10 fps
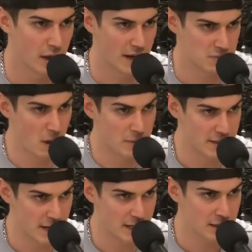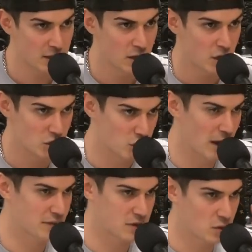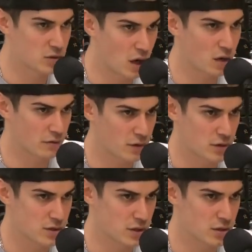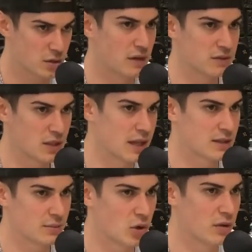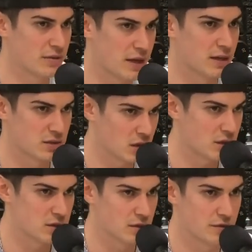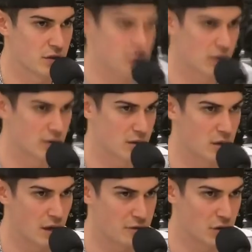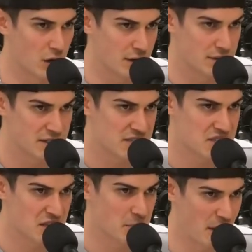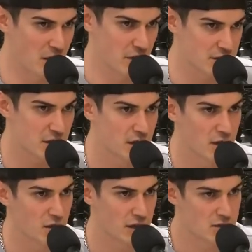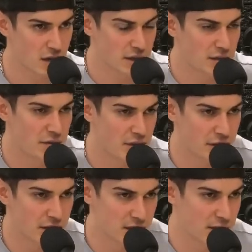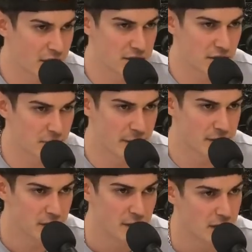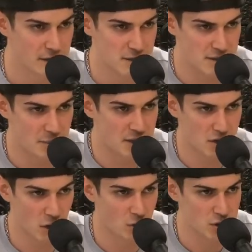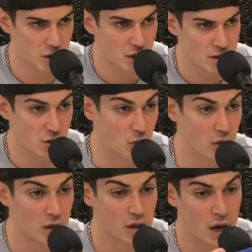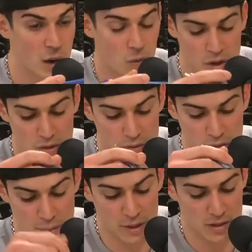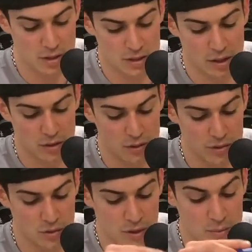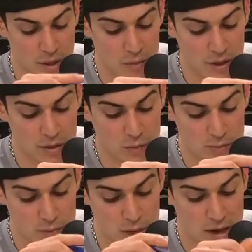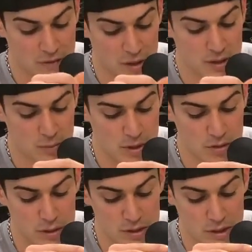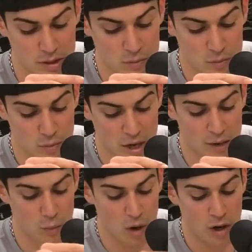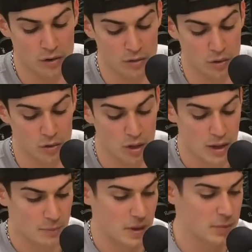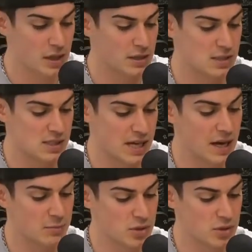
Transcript: As mom and dad, you have to go talk first. You have to let them know that they can talk to you. If you're a distant parent, your kid's not going to think they can talk to you ever, man. It's the same as a coach. So, I'm going to tell a little story, but I want you to, after I tell my story, to kind of walk through maybe like the setup.